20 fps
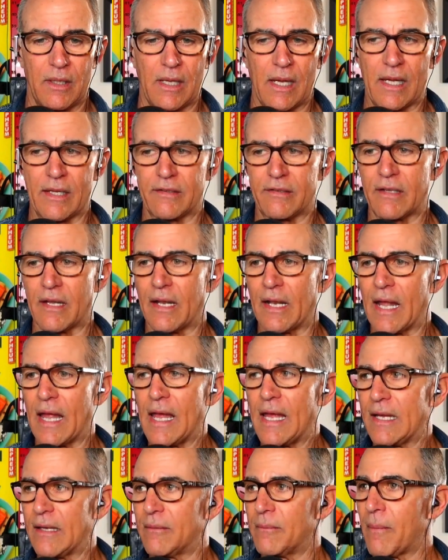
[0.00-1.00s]
and said,
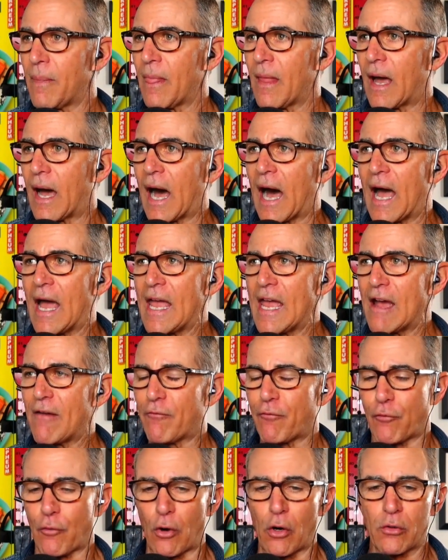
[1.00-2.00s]
hey, I
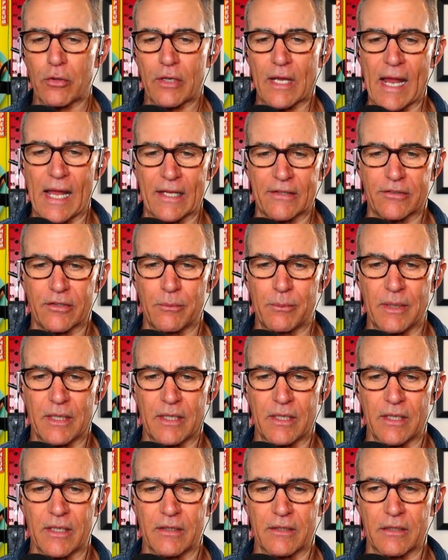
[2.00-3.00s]
have throat cancer
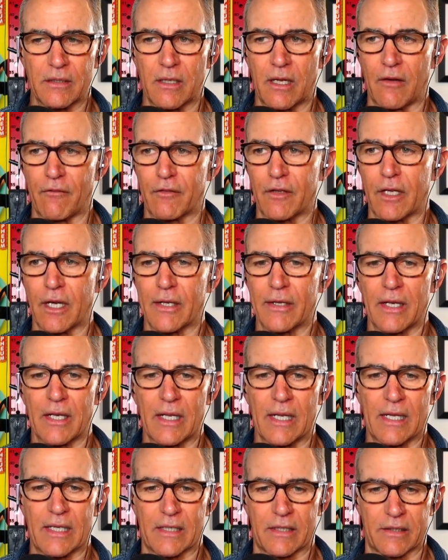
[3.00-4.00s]
because of
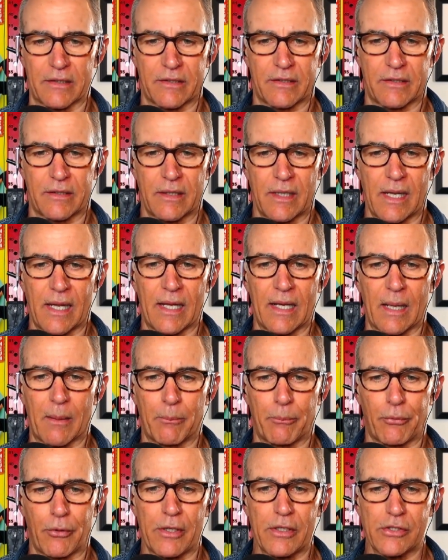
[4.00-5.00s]
cunnilingus. And
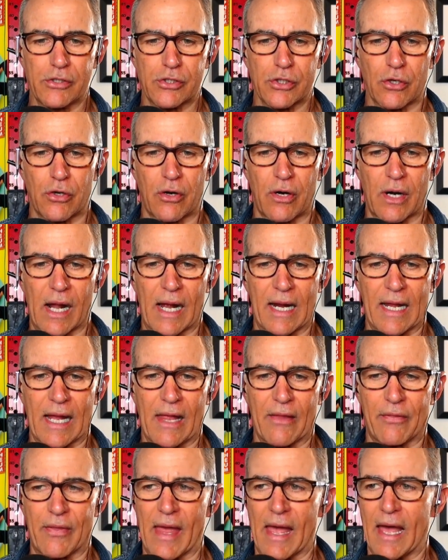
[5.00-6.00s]
I'm pretty sure I
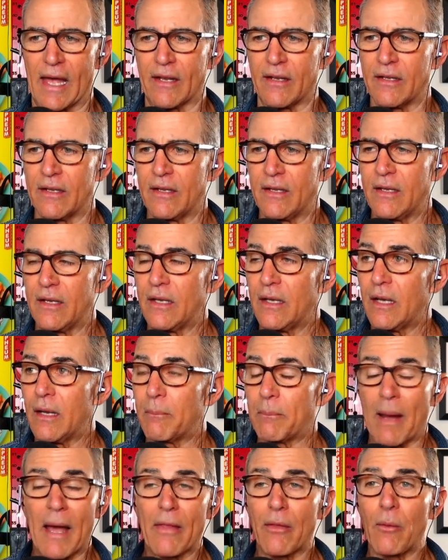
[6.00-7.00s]
got that.
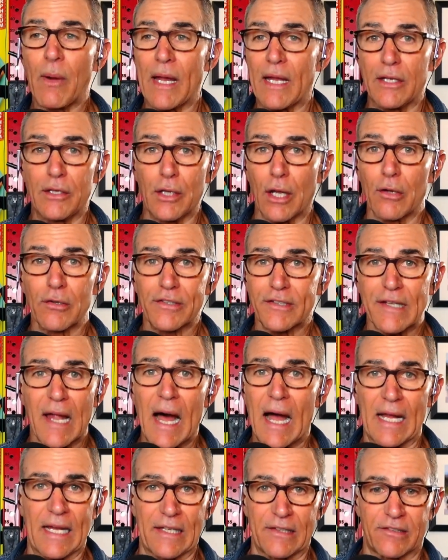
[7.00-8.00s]
By the way, no
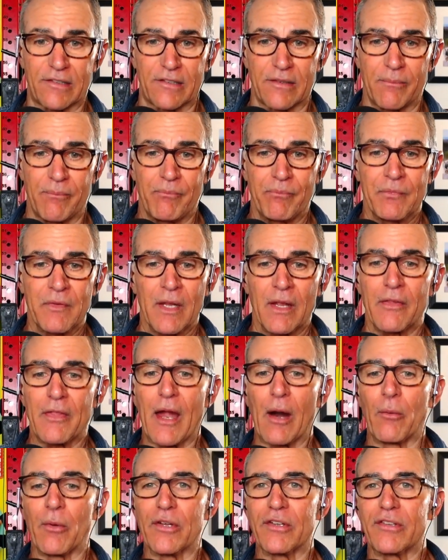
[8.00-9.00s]
science.
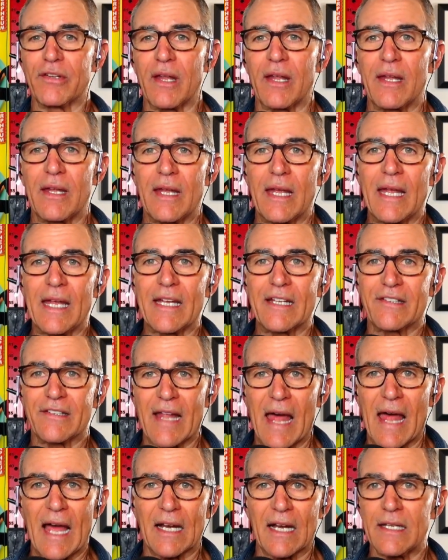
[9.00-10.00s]
There yeah. was
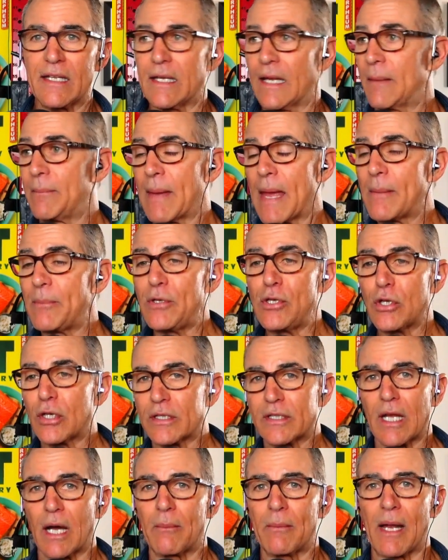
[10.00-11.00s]
exactly, and maybe you
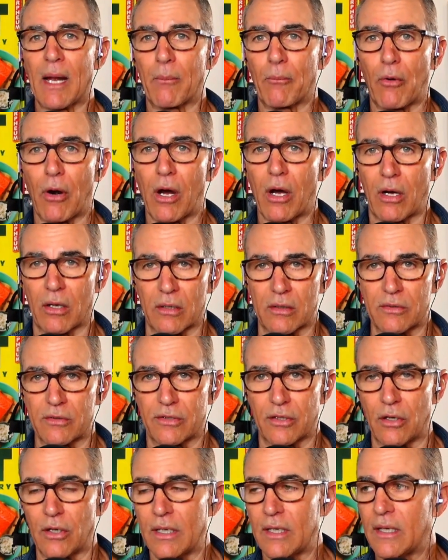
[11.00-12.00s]
could tell me I'm wrong,
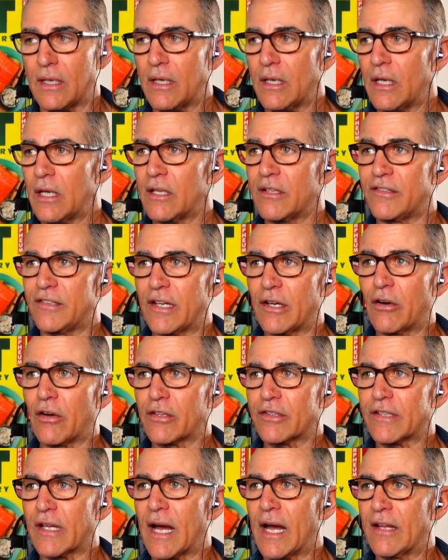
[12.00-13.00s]
Zoe, zero
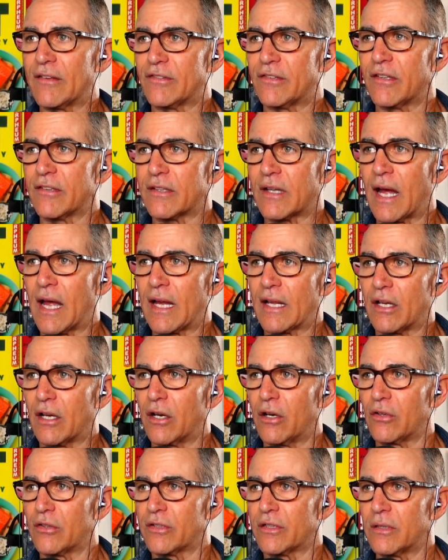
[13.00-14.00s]
science. This guy
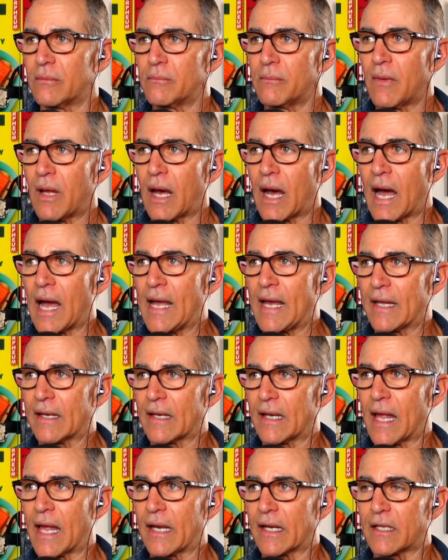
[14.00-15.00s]
goes, I had
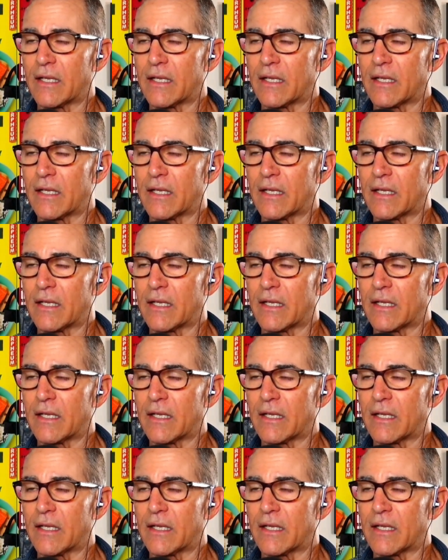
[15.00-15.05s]
a lot of